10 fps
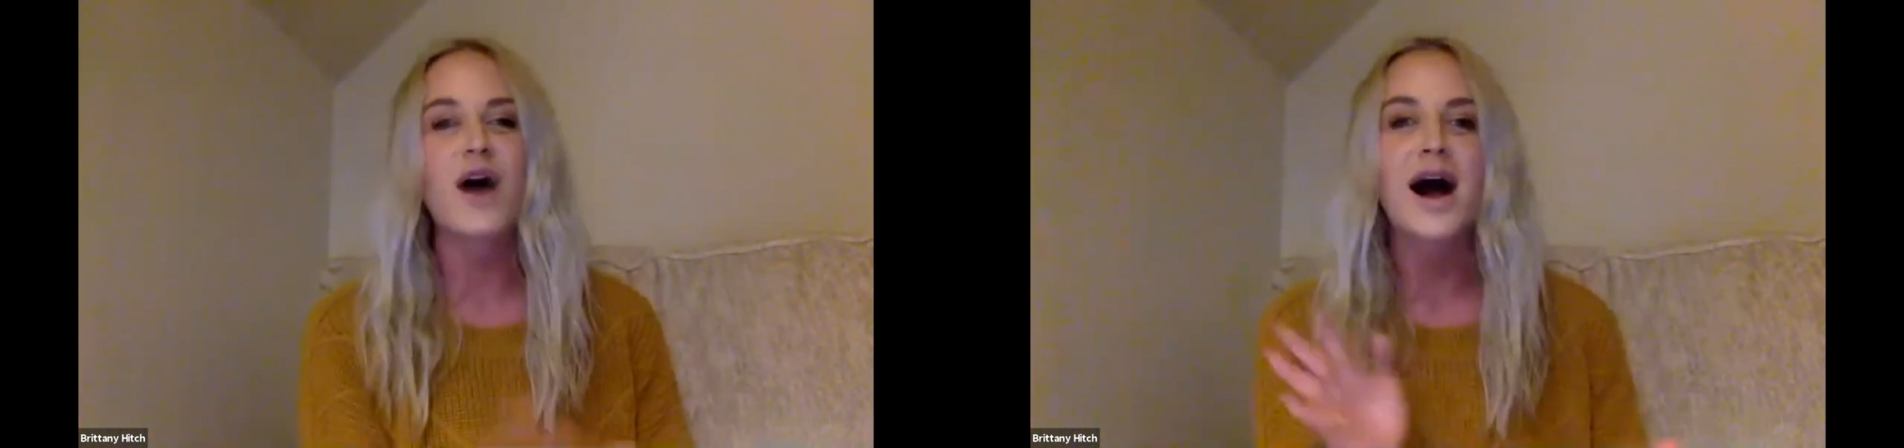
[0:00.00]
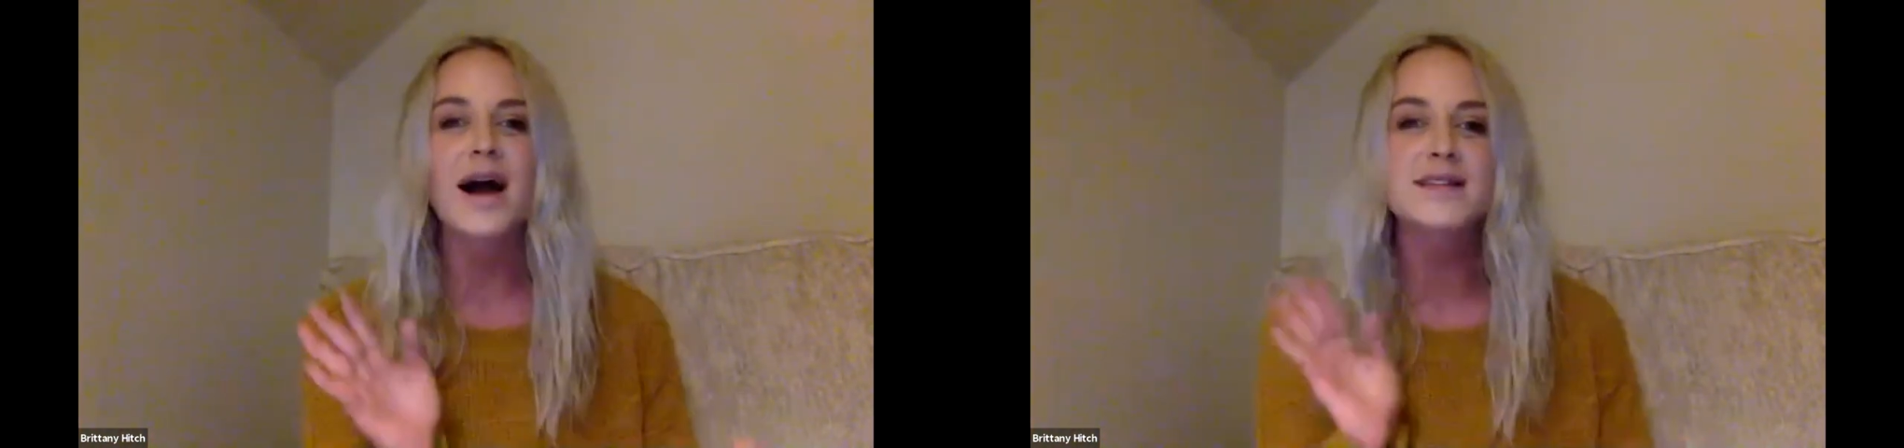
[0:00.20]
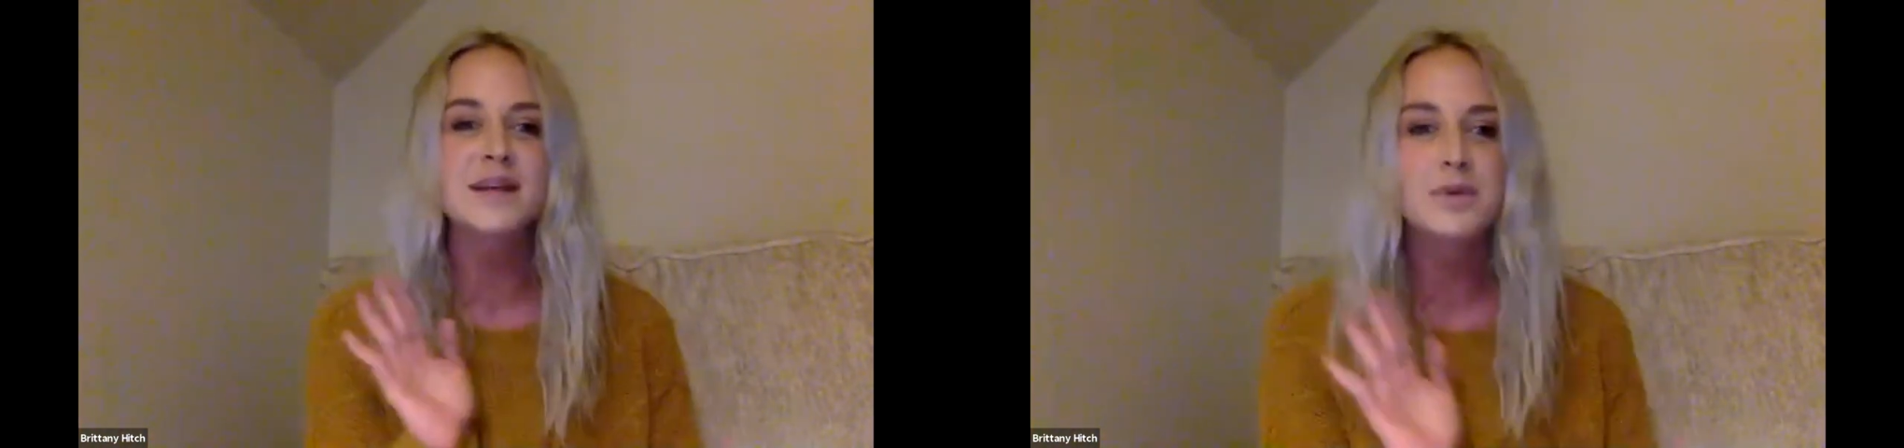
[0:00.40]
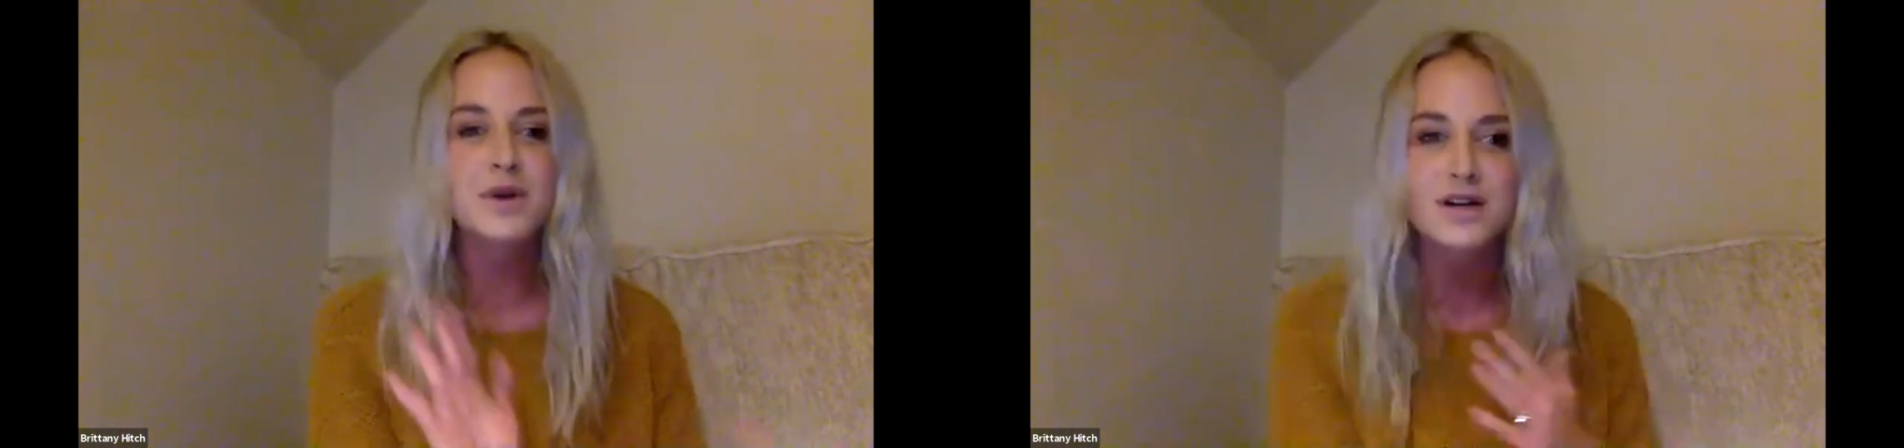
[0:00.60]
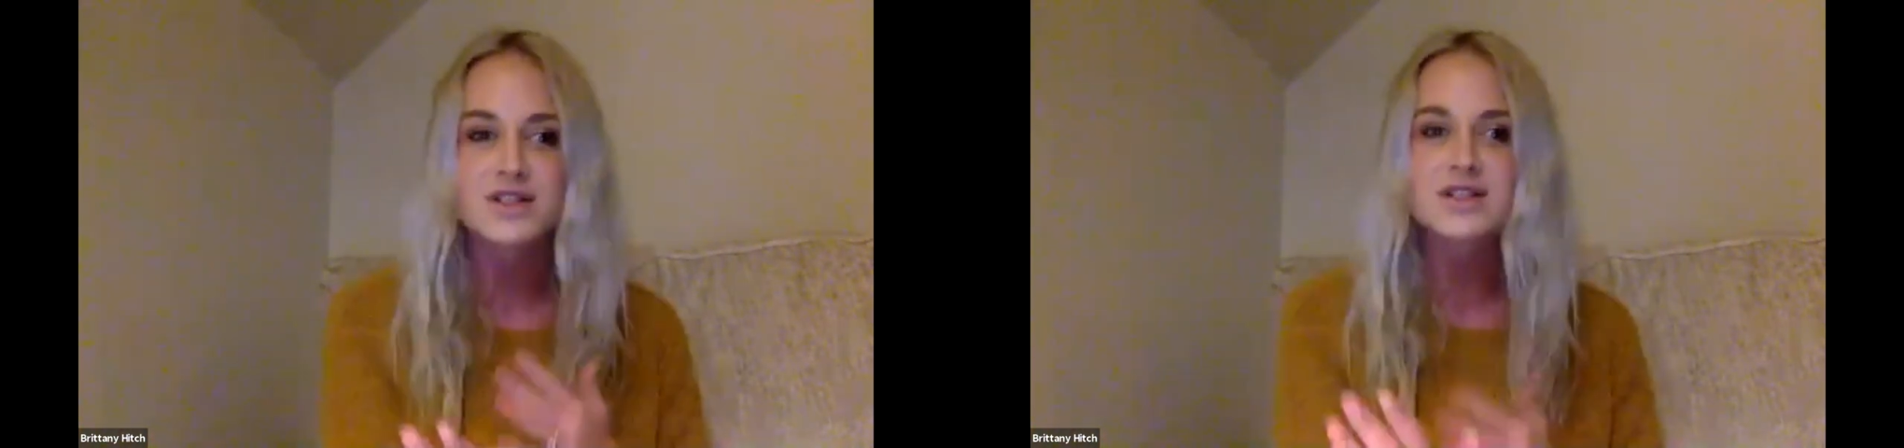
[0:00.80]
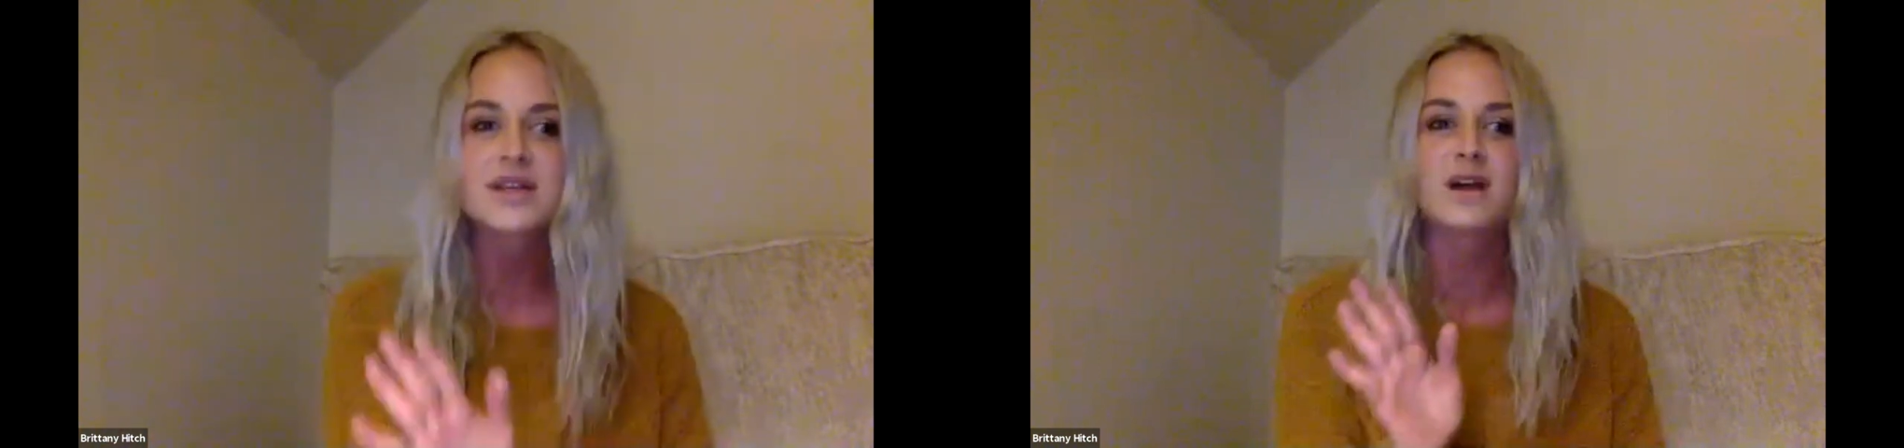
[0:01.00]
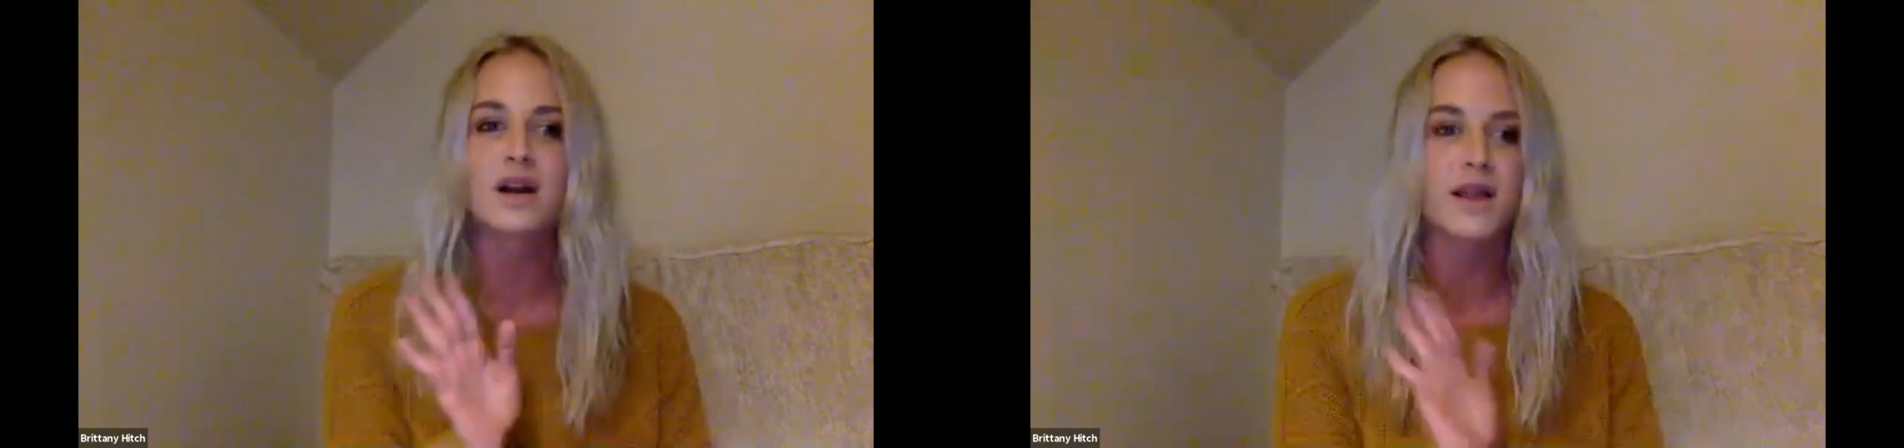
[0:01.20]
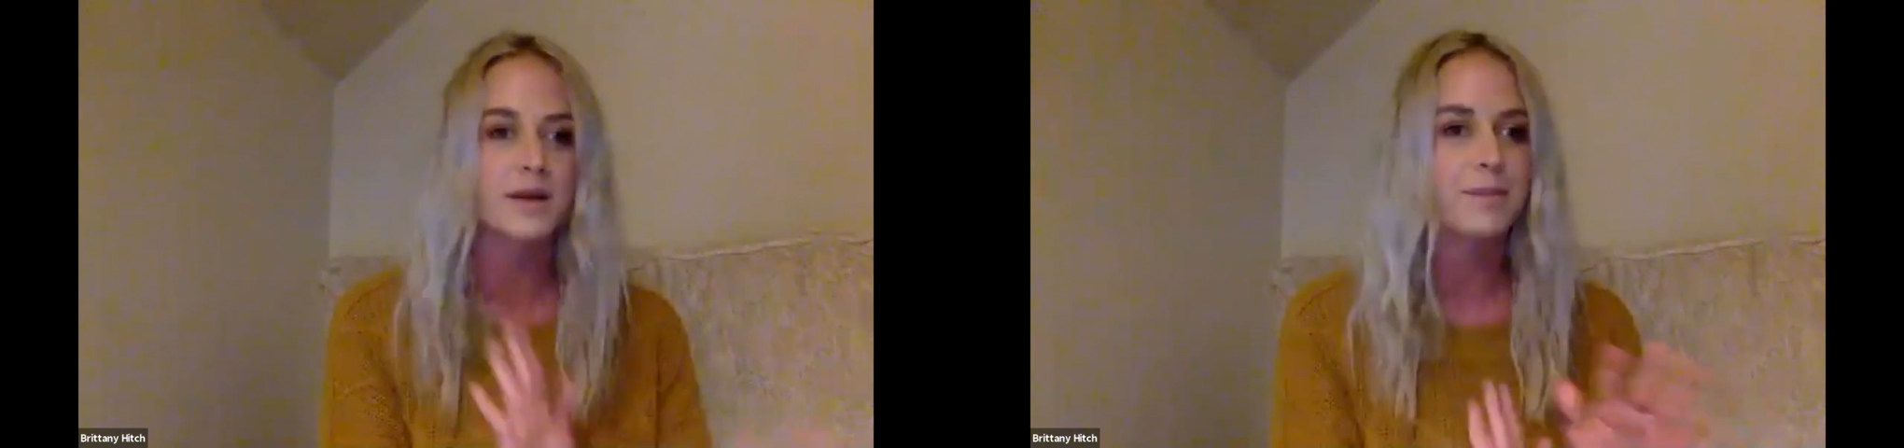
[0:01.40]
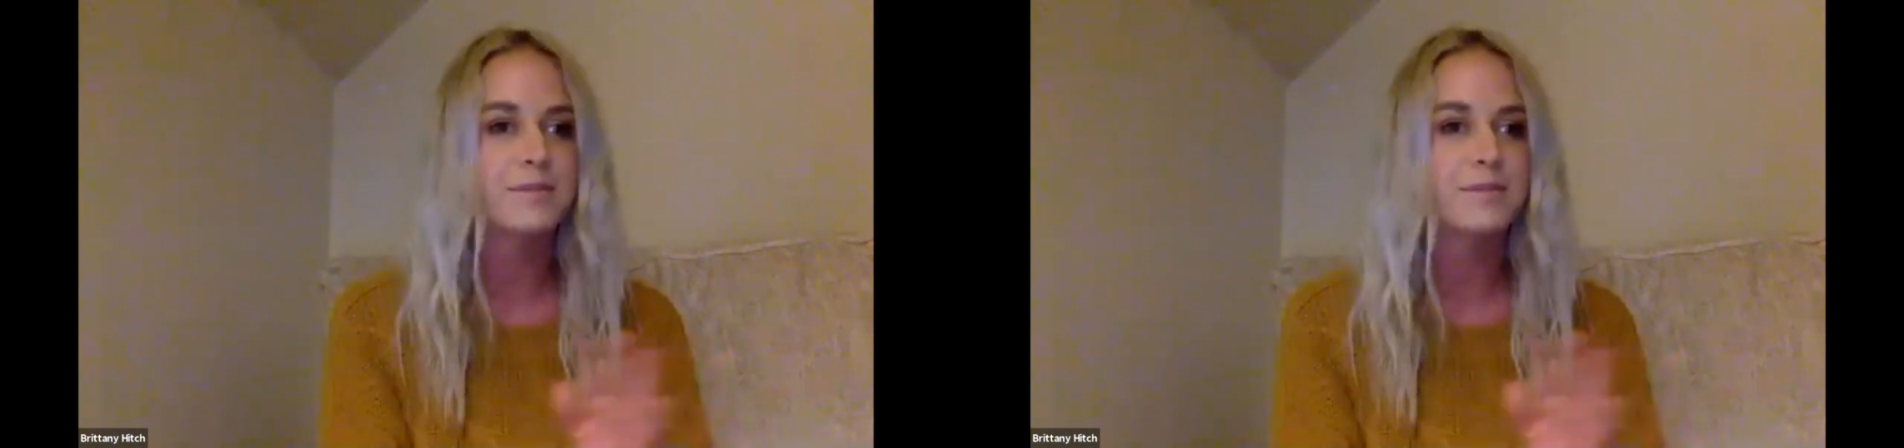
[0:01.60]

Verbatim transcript: I subconsciously started like